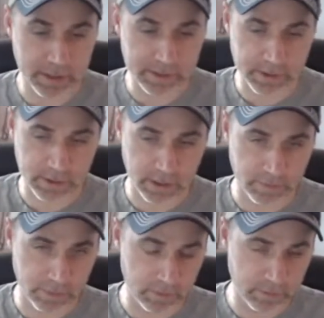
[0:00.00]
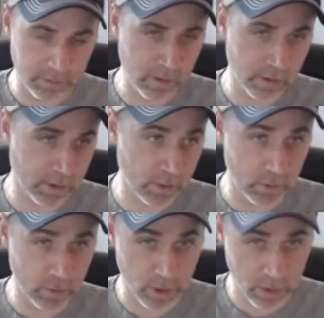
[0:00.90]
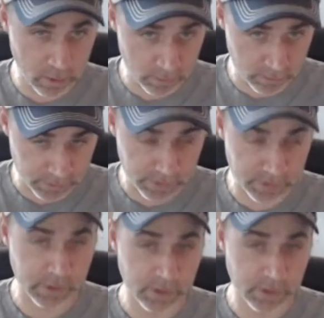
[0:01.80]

is that if you do not know who owns